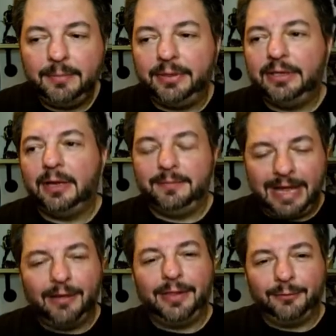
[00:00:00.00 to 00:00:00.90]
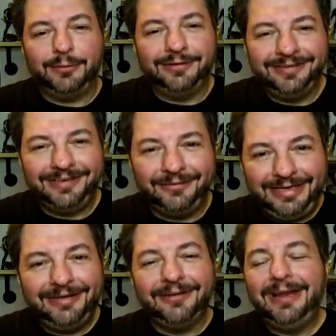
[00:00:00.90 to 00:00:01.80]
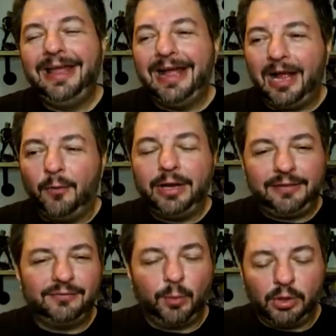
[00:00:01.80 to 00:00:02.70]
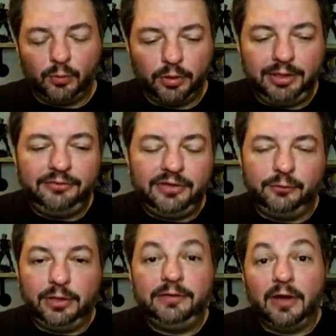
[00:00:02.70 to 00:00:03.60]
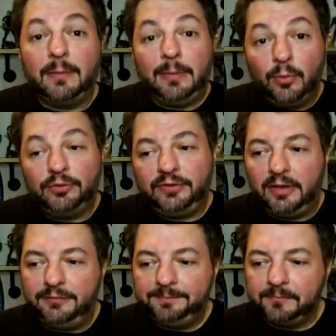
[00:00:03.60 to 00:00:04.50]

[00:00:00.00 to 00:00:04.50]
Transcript: But uh, now that we're you know here, I want to give spoiler warnings because we're gonna talk about more stuff.